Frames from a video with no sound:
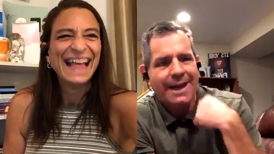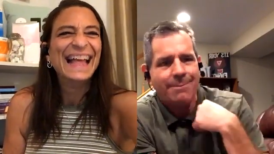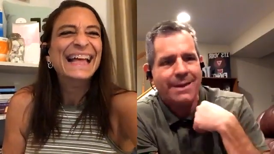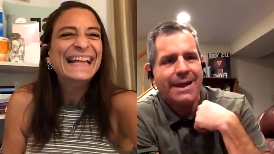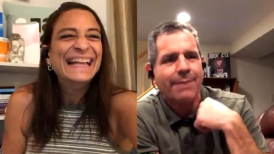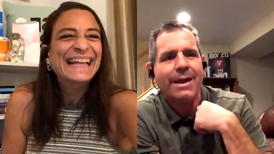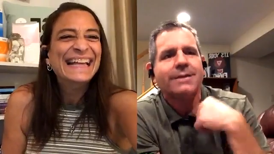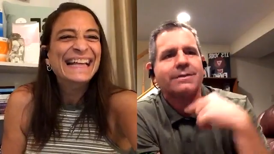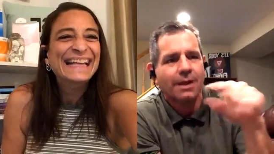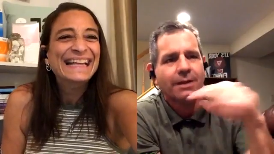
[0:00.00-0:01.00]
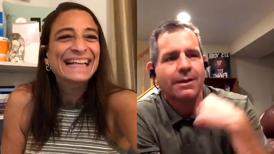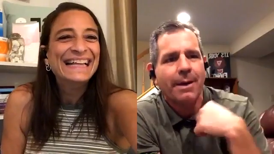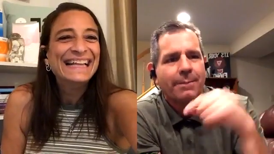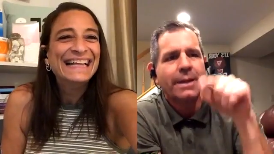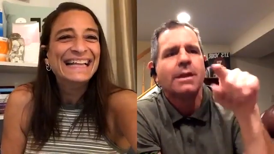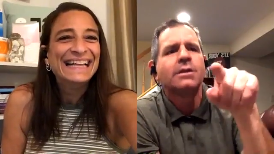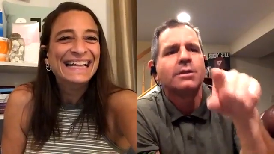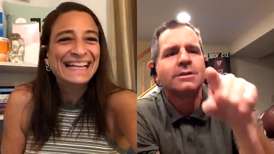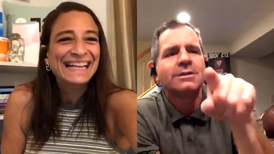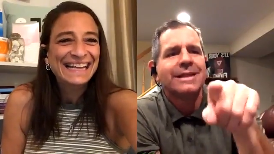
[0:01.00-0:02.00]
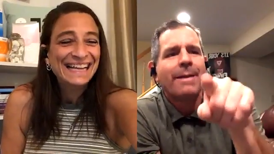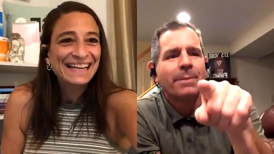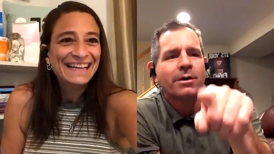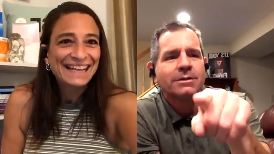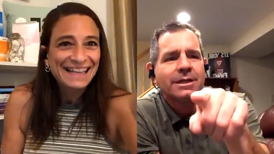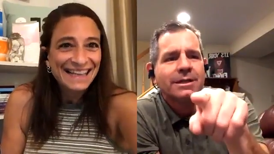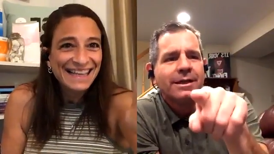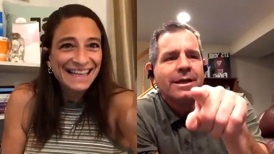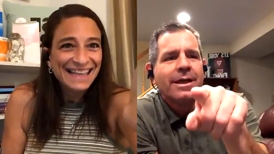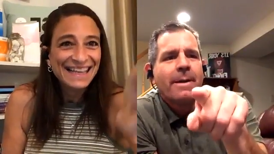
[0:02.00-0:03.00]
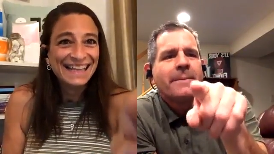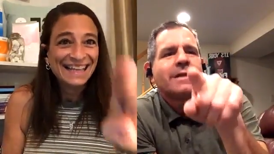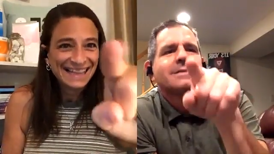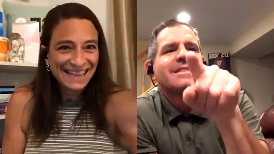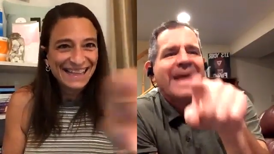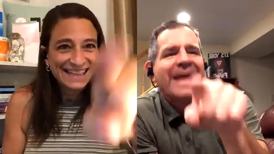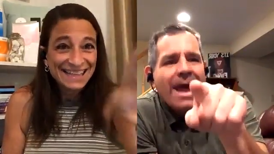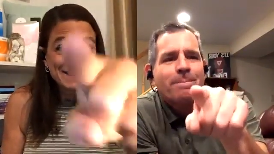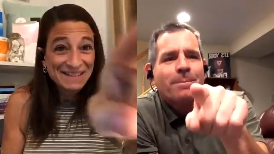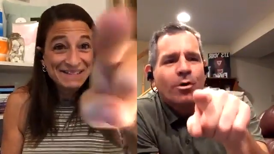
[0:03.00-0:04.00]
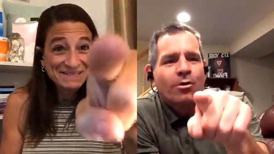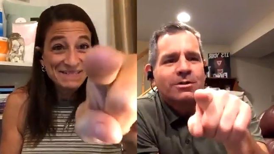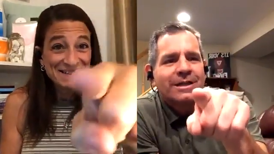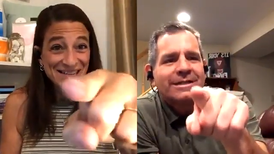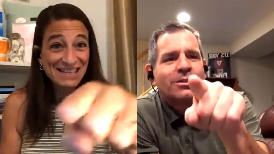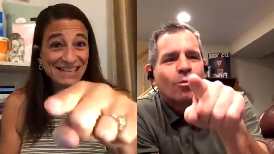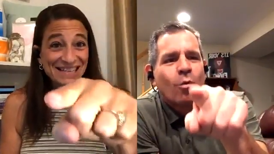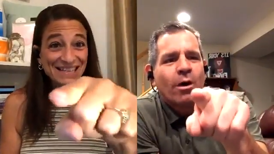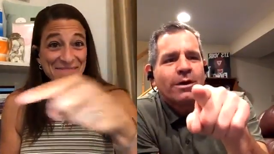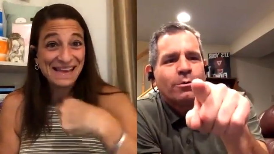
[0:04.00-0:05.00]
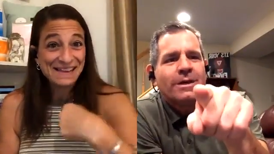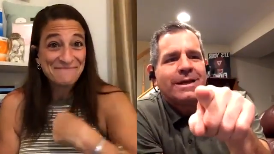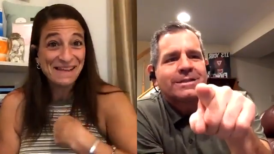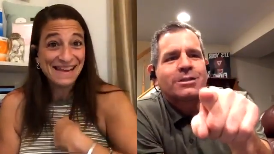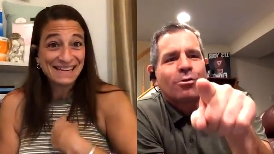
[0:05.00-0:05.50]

Speaker 1: not me i'm not talking about me do you see that person because that person is the one who needs